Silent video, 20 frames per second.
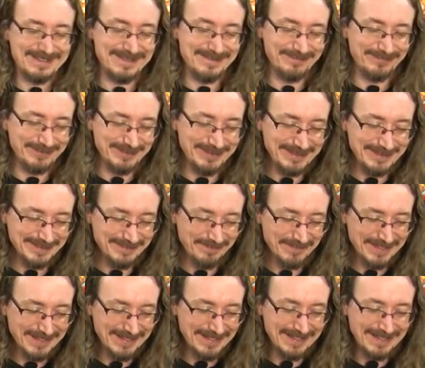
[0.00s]
completed.
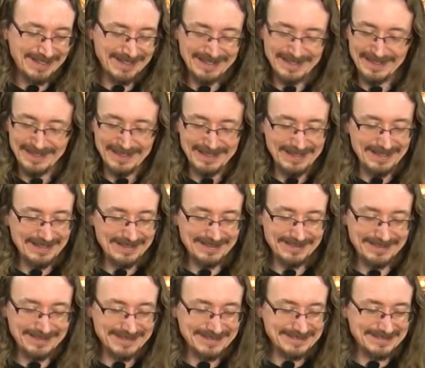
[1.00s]
Uh,
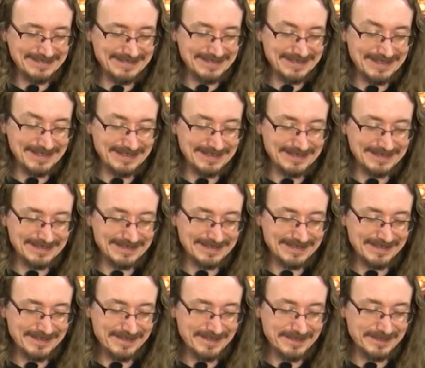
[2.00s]
don't get too uh,
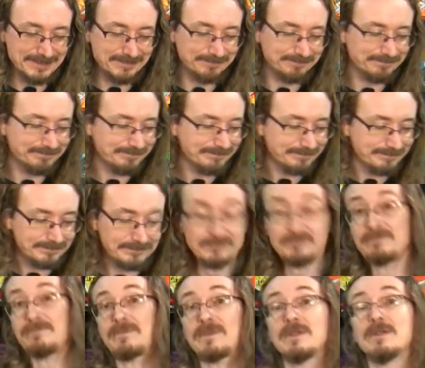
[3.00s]
discouraged.
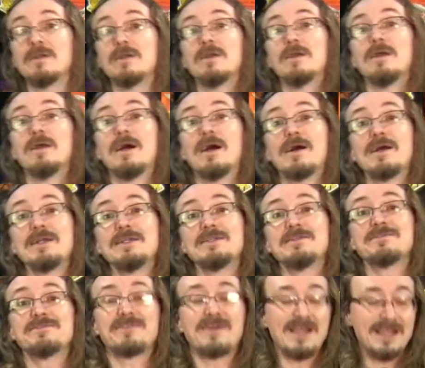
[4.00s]
All right, and
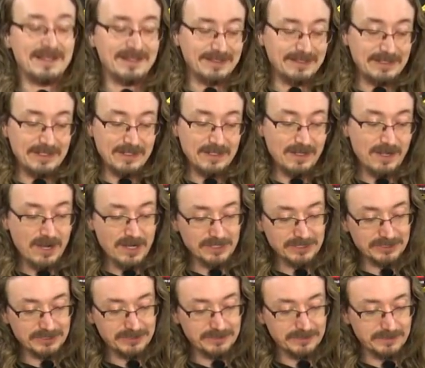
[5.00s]
then finally,
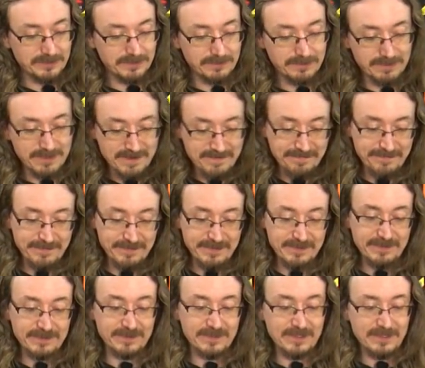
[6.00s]
Archduke
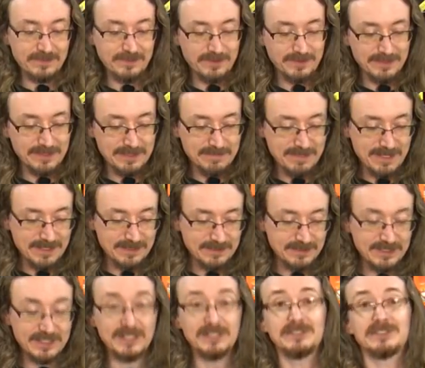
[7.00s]
Griffith wrote in
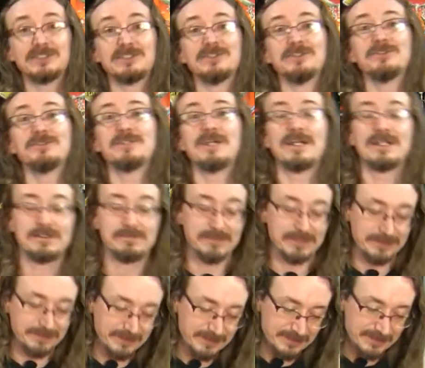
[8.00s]
about this. It's a new documentary